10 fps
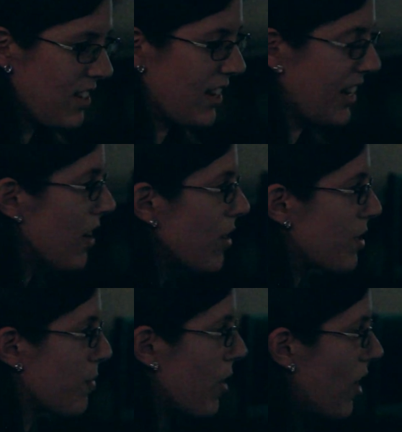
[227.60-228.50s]
and in
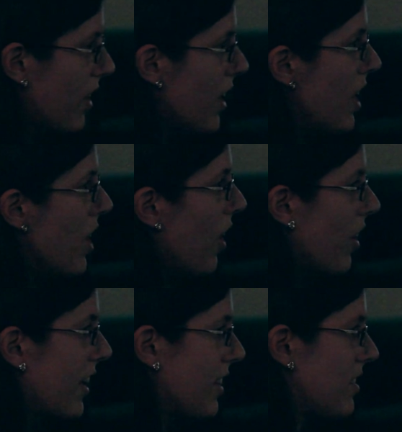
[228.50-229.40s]
character for Hawk,
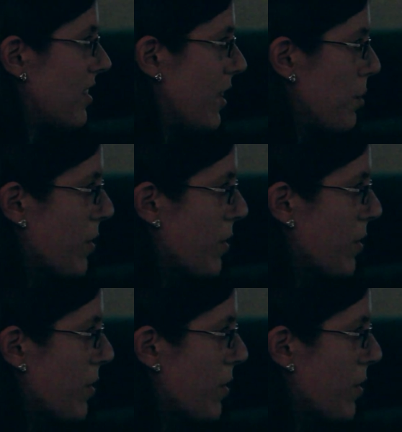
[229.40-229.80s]
Hawk gets assigned a